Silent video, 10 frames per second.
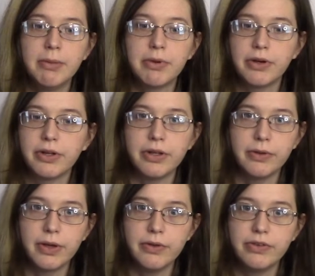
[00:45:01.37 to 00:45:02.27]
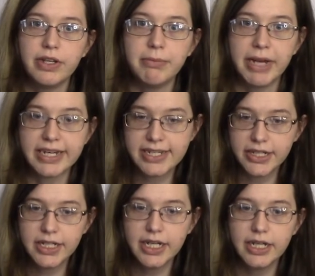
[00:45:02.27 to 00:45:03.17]
per glucose in
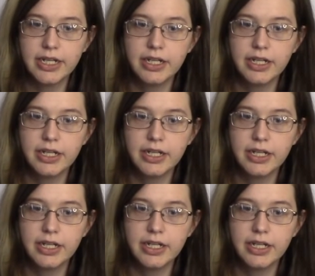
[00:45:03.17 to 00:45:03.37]
bacteria